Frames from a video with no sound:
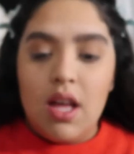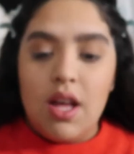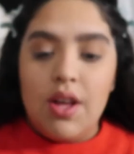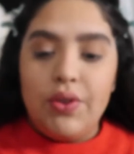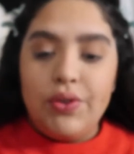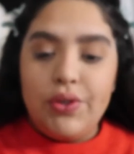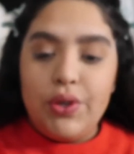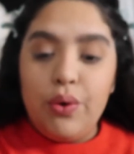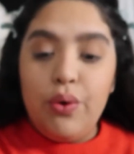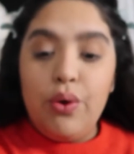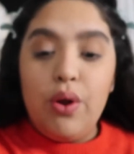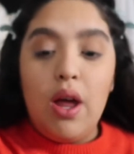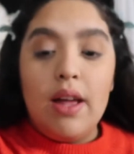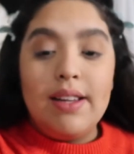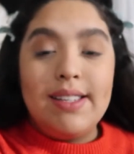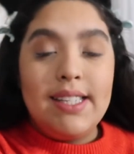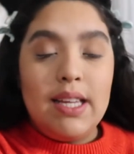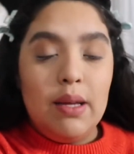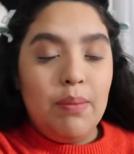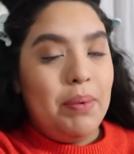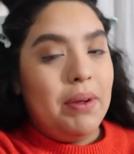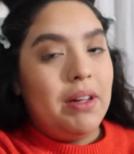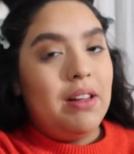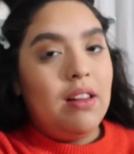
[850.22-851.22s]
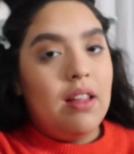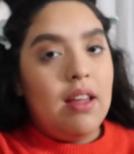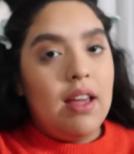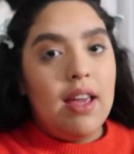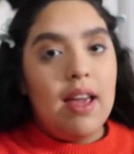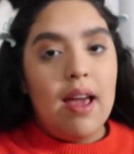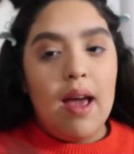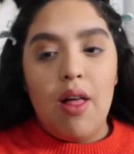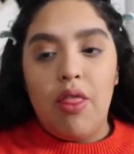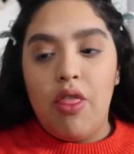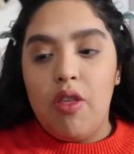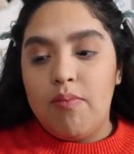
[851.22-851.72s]
So
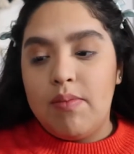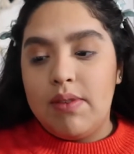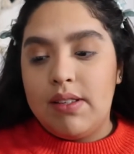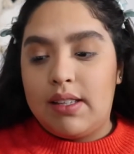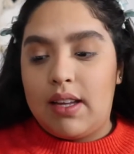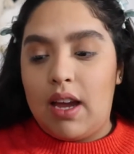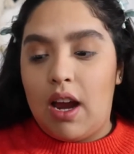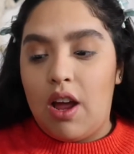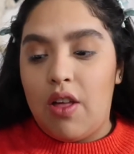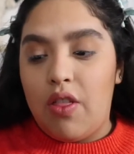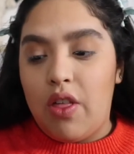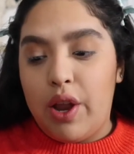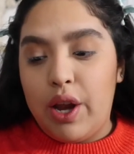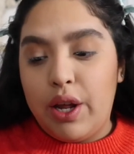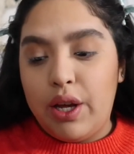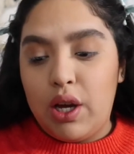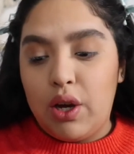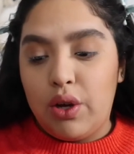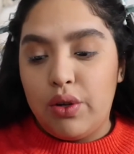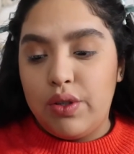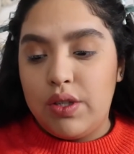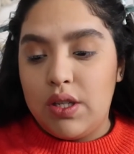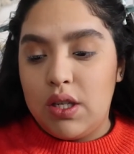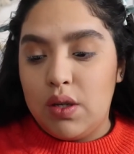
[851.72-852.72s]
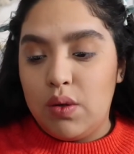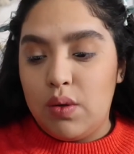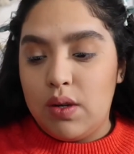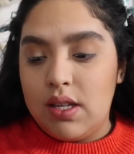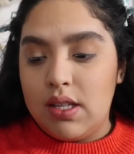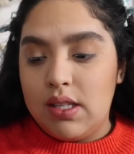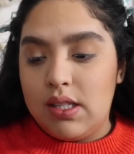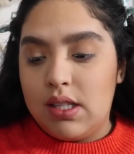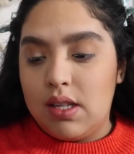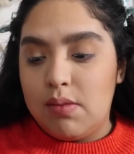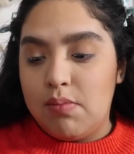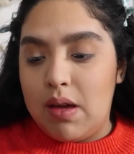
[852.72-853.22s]
typically the mascara that I go to
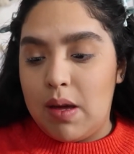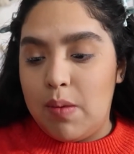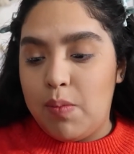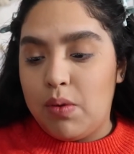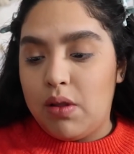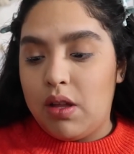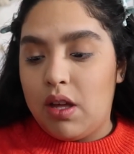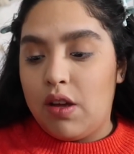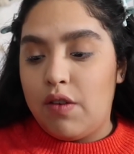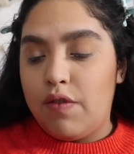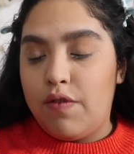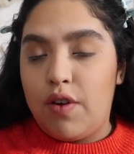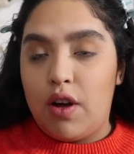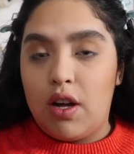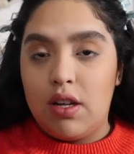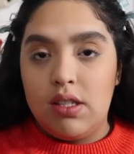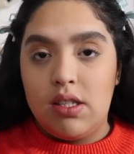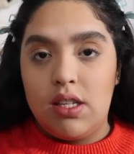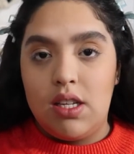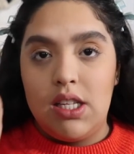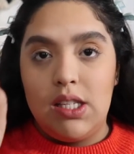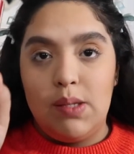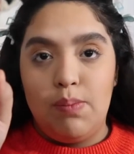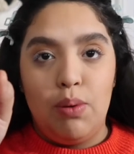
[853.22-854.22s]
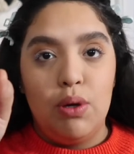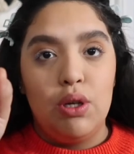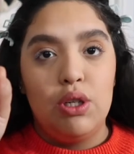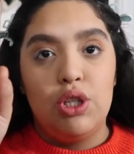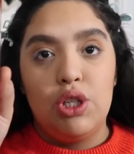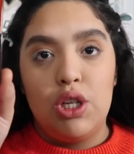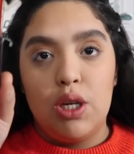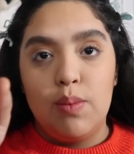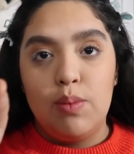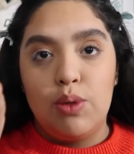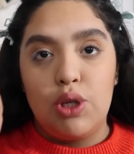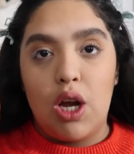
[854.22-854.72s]
is the Maybelline Falsies
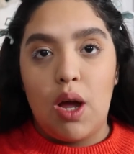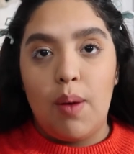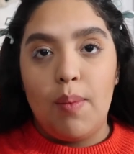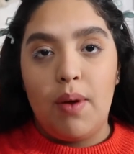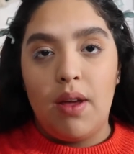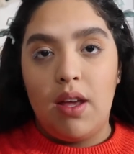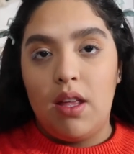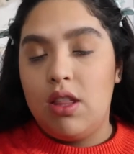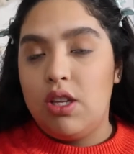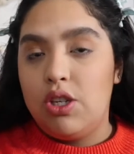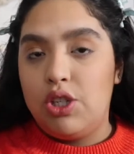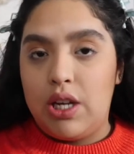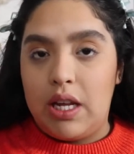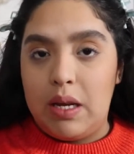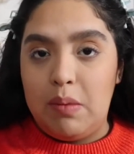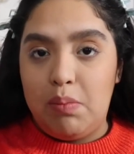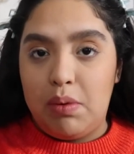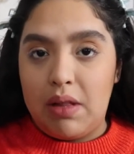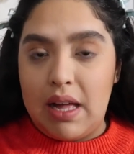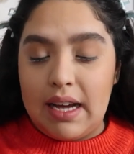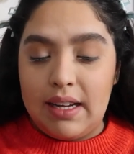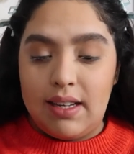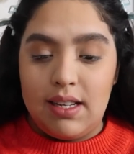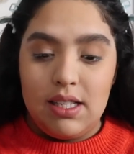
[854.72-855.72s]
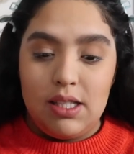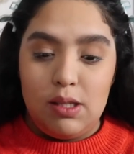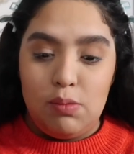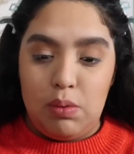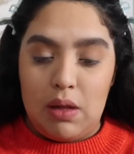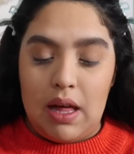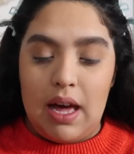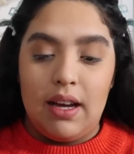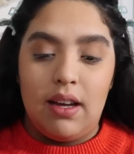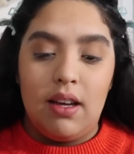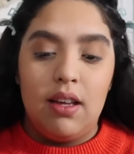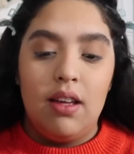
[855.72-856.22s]
Push of Drama in the shade Blackest
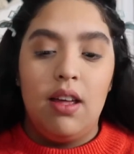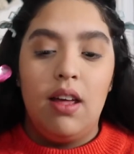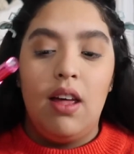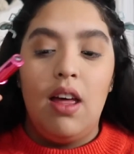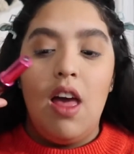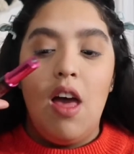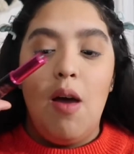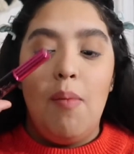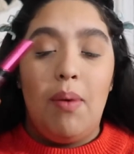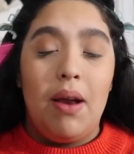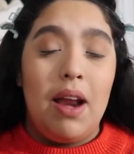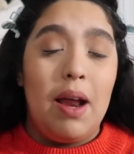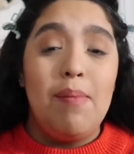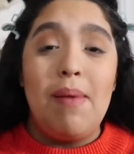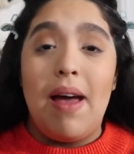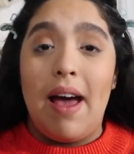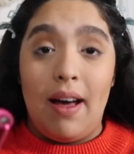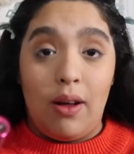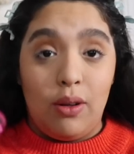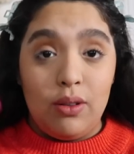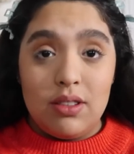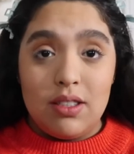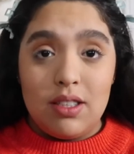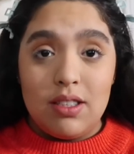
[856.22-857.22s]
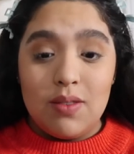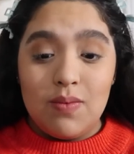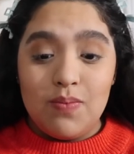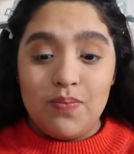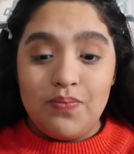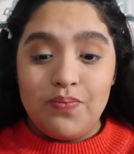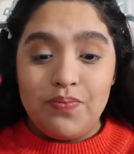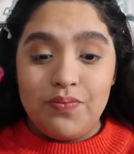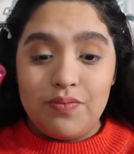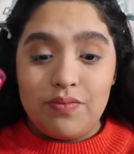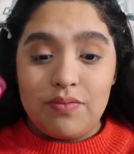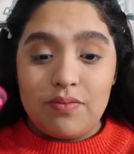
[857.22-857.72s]
Black, but I'm out
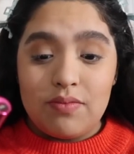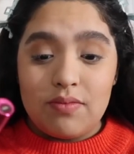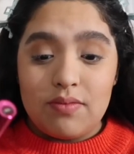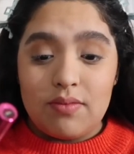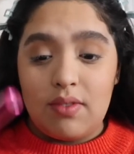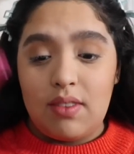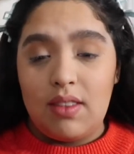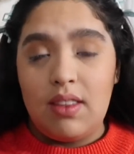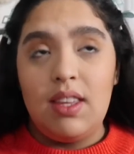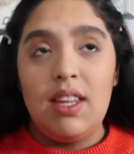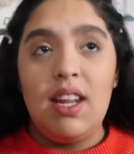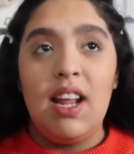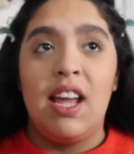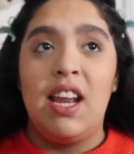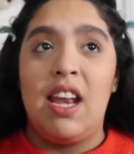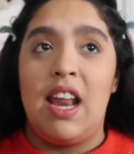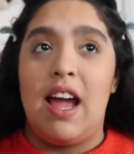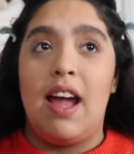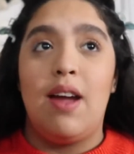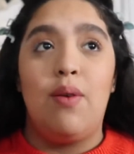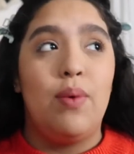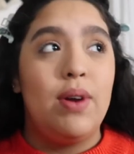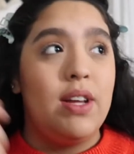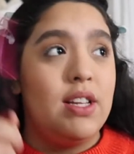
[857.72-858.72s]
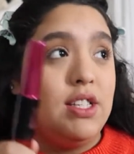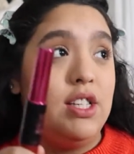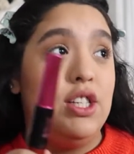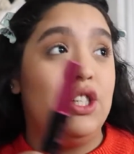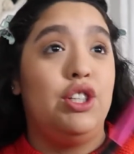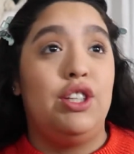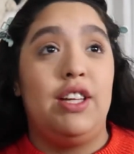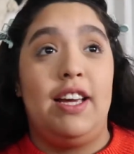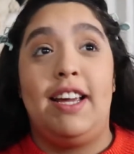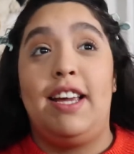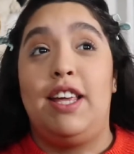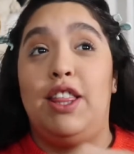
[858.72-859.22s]
and I went to
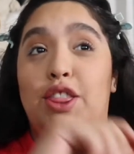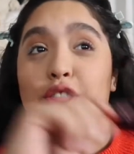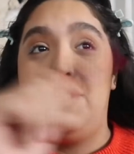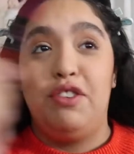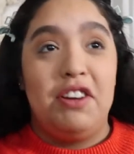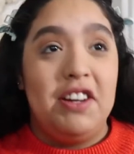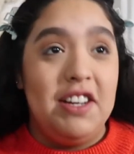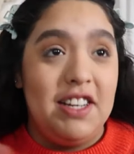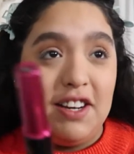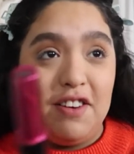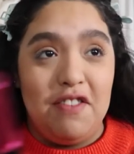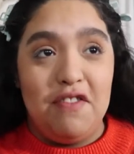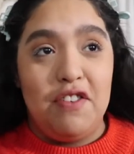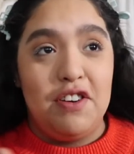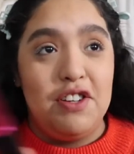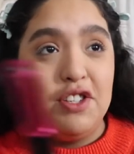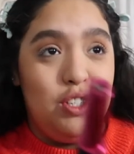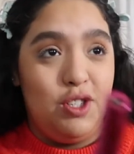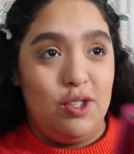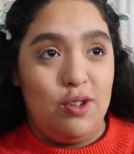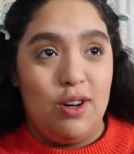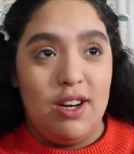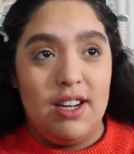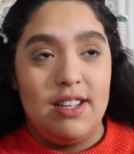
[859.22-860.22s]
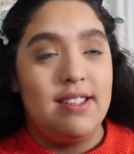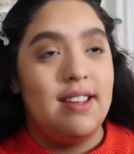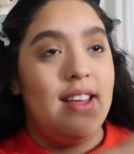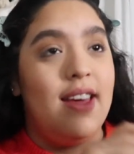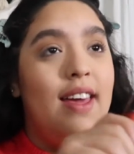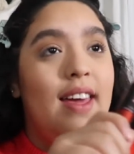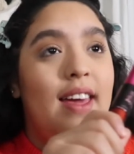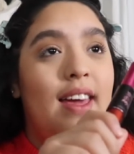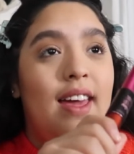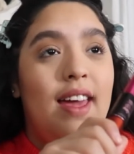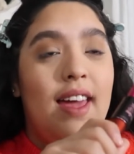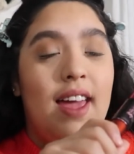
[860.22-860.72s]
like 3 different stores
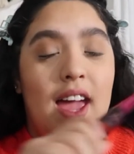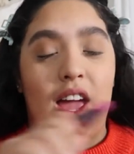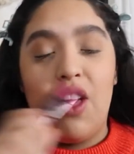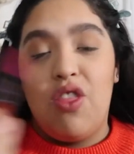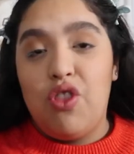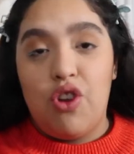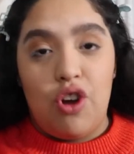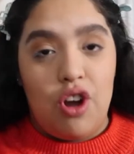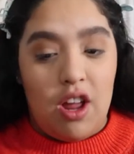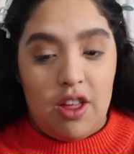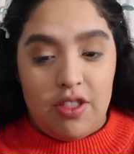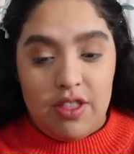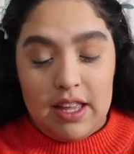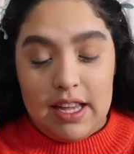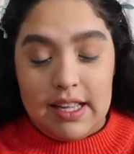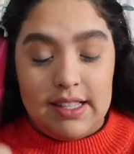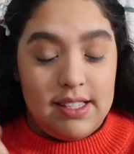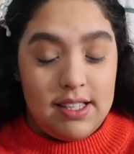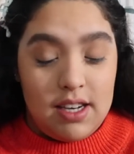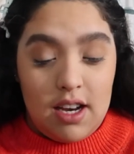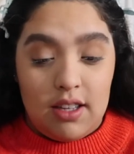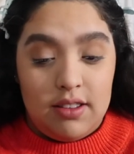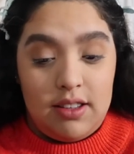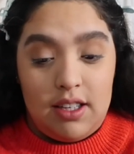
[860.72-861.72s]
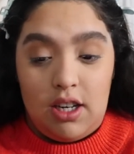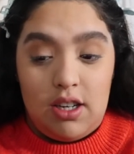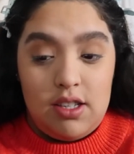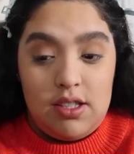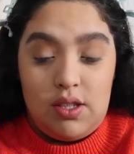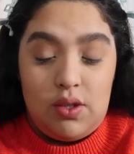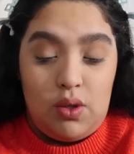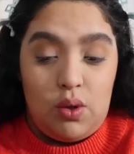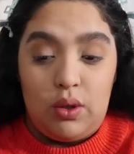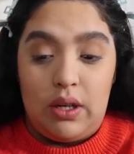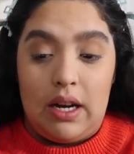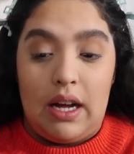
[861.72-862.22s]
and it's not there, it's
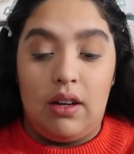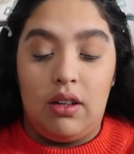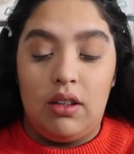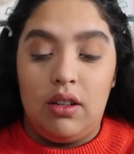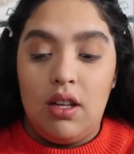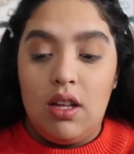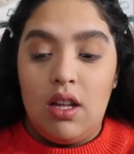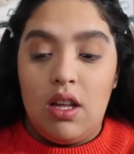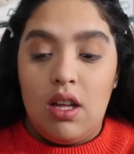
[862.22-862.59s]
sold out.